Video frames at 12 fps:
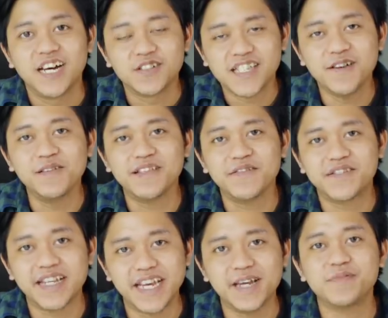Now some of
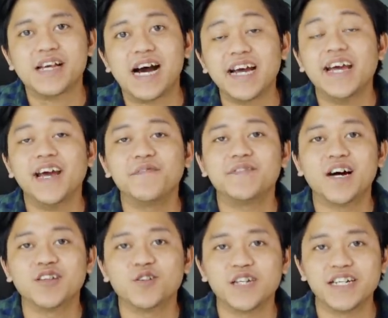these games, I have
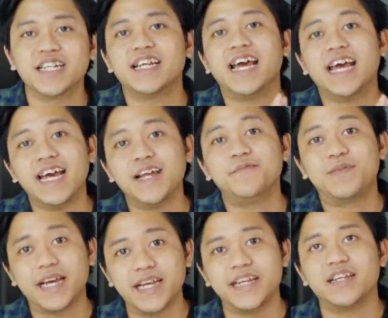downloaded it and
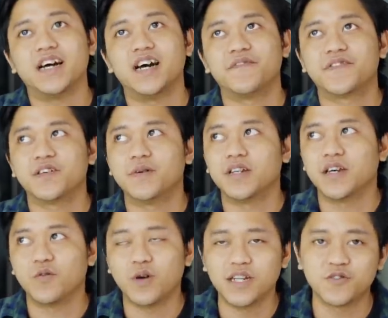played it after about
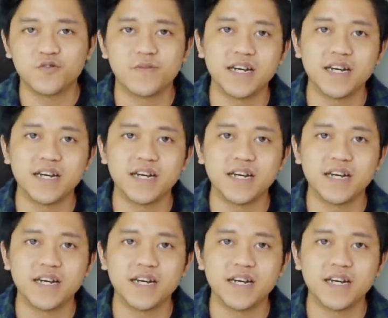like 1-2